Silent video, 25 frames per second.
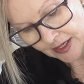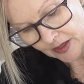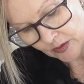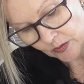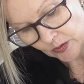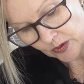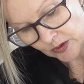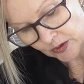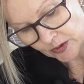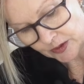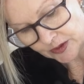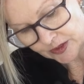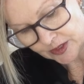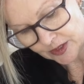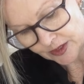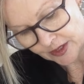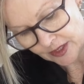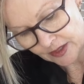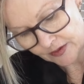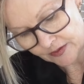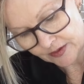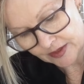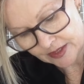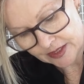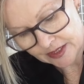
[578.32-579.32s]
it will also
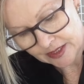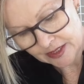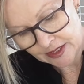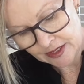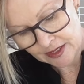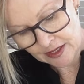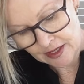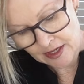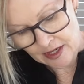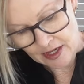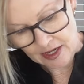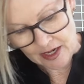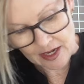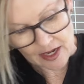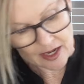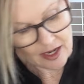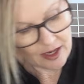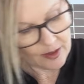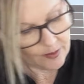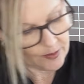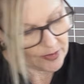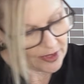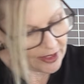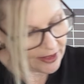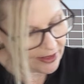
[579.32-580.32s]
give it
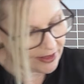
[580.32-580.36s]
a